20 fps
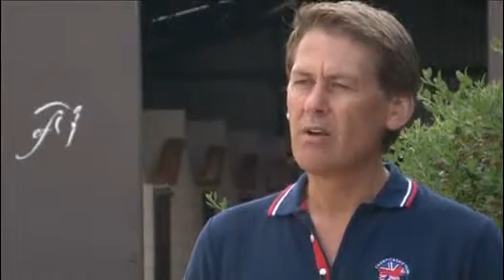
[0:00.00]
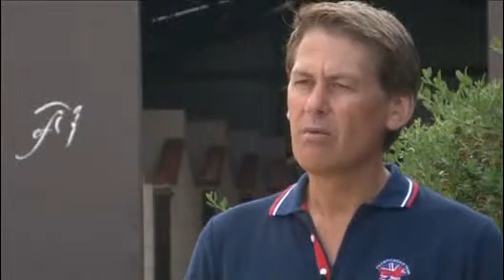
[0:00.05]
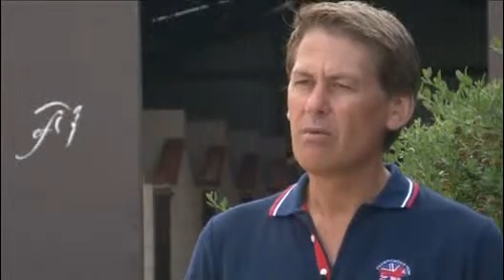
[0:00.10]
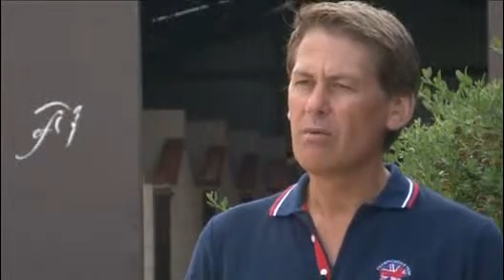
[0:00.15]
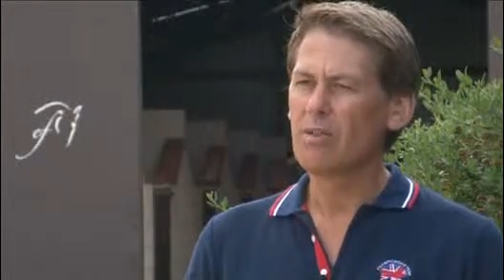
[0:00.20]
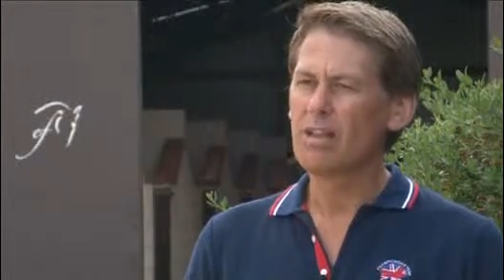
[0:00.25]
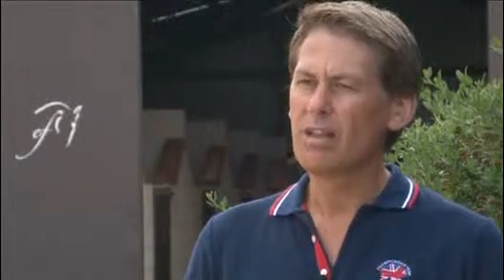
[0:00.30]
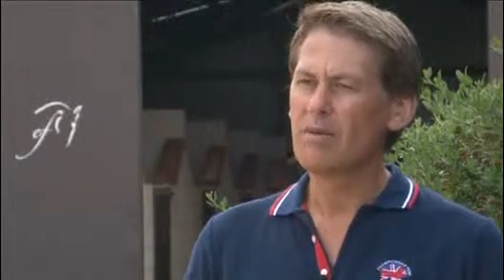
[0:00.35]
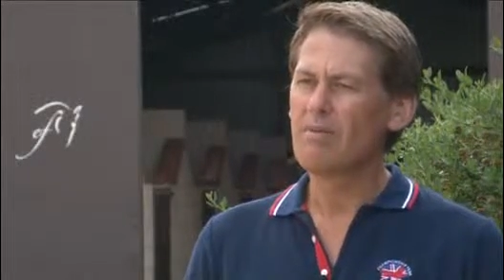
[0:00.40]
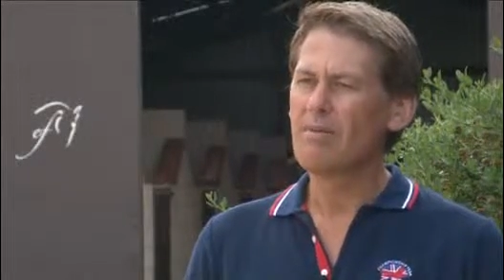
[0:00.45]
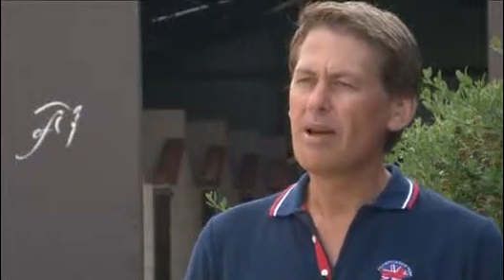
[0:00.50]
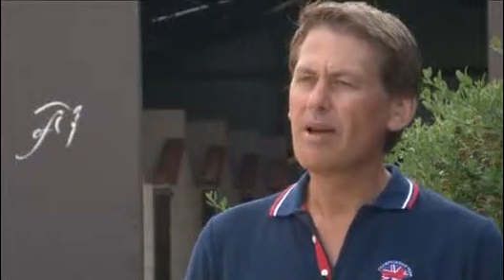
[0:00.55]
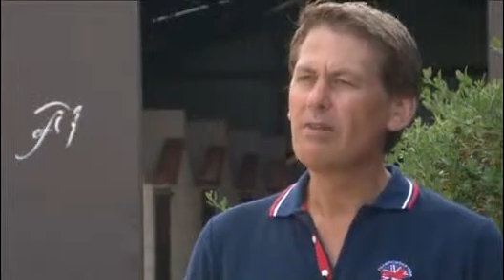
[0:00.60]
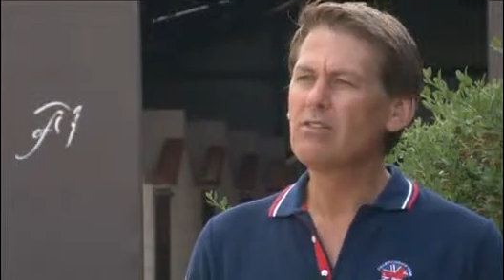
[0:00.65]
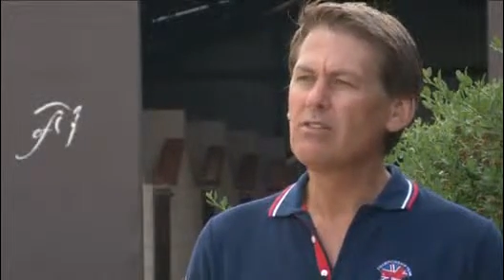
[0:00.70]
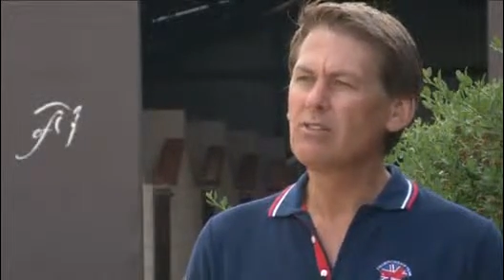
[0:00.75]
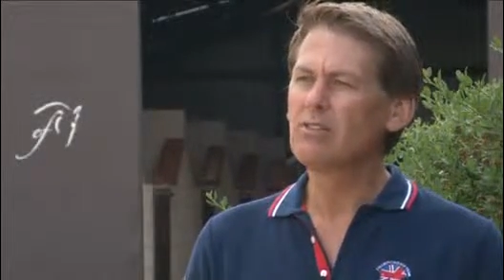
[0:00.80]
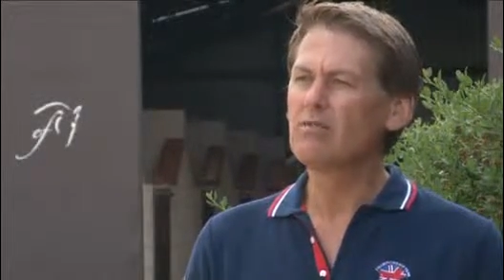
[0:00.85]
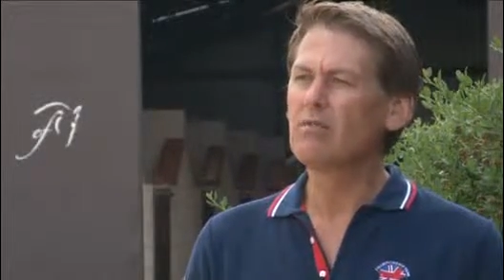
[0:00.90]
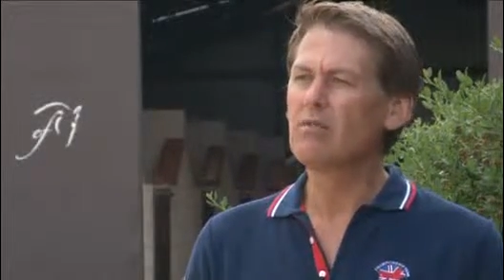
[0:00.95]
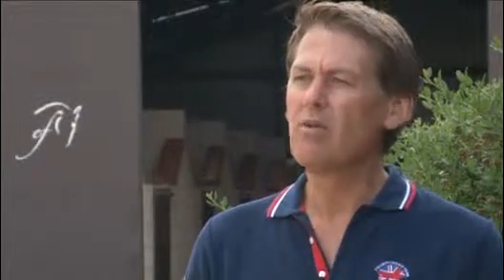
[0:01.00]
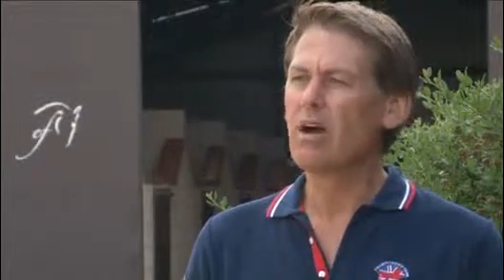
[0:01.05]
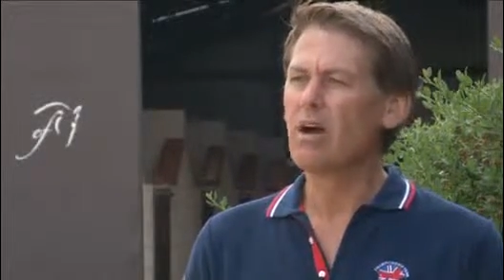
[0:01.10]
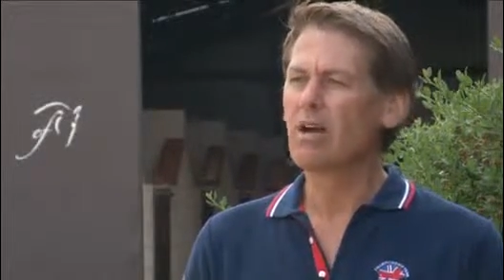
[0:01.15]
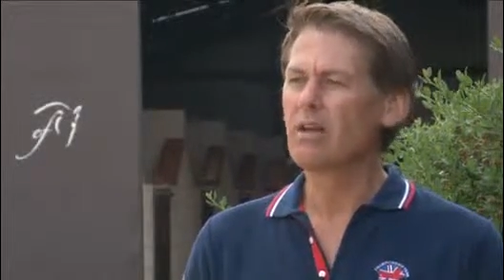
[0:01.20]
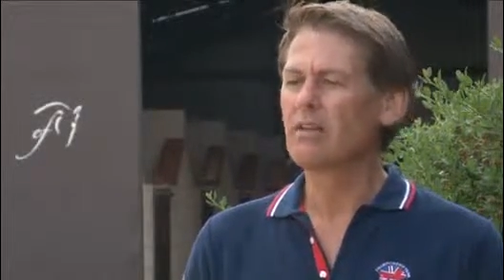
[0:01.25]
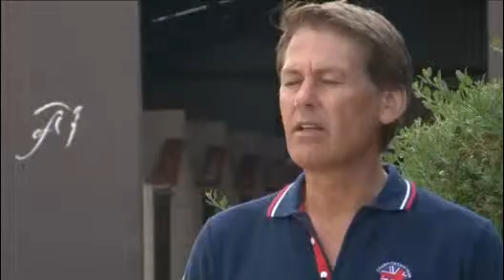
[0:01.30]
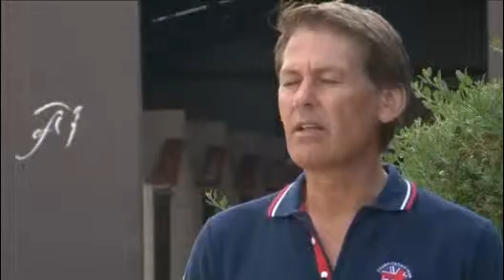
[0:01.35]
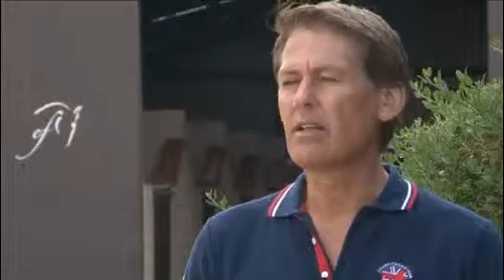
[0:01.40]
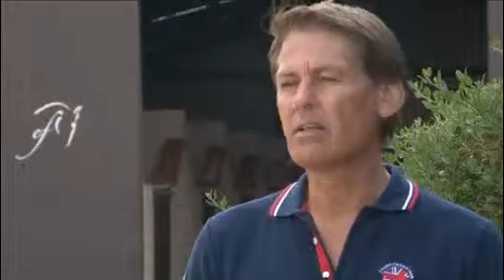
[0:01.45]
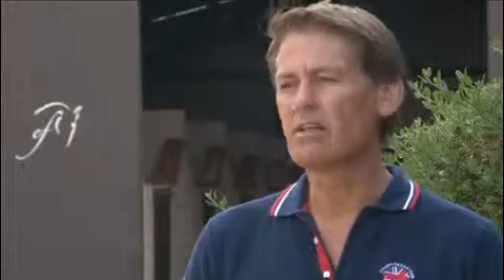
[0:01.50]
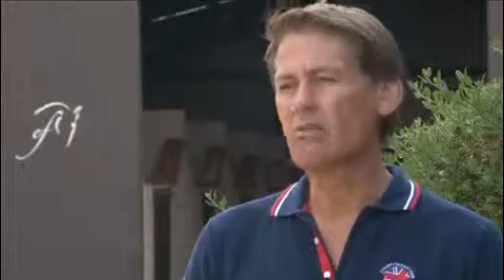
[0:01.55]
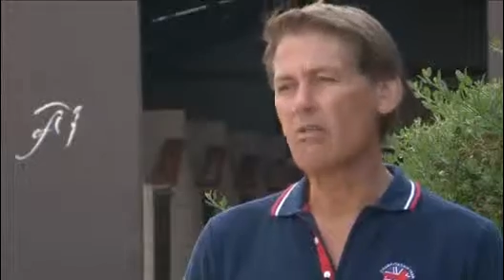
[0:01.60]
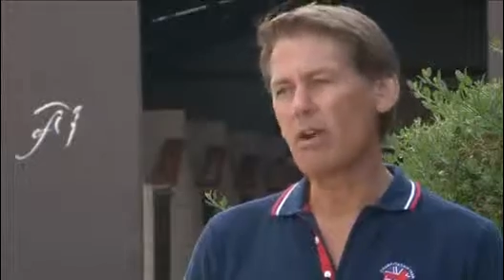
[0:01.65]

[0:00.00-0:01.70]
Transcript: with the amount of work that is